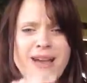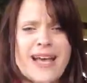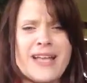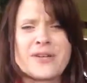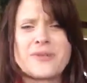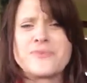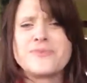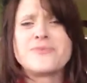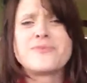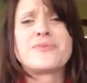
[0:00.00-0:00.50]
I
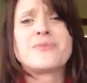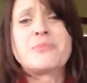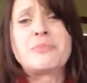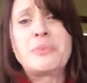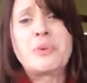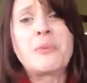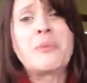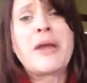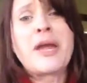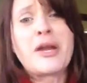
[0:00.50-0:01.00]
don't
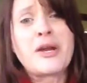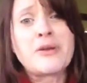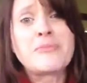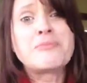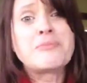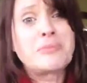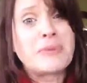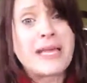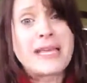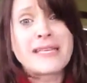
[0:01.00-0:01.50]
prepare
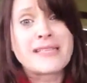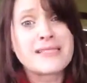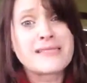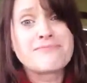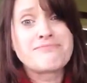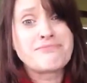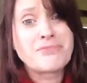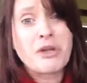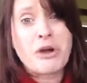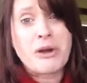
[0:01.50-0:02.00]
Blake's
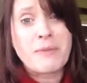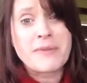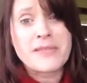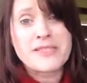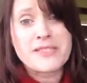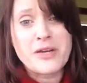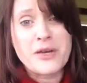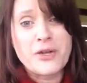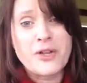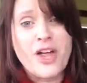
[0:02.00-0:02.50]

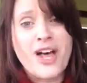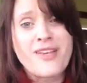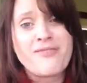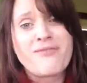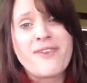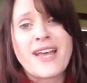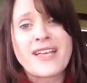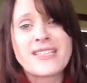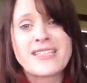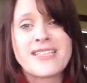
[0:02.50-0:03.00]
garments a whole lot. In
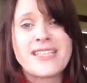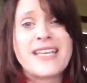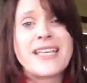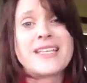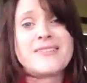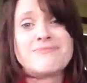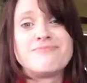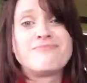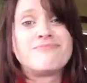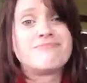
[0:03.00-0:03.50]
fact,
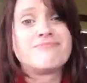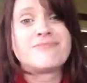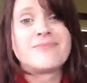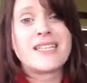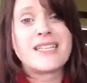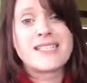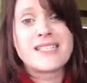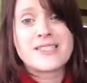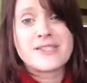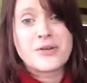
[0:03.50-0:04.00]
he
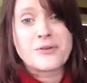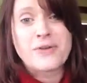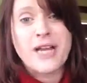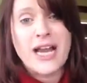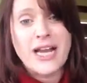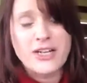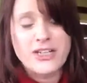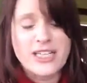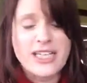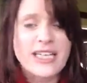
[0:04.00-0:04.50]
does his own
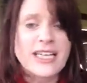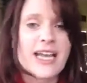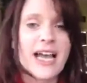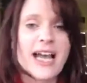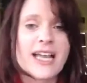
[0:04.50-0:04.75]
ironing.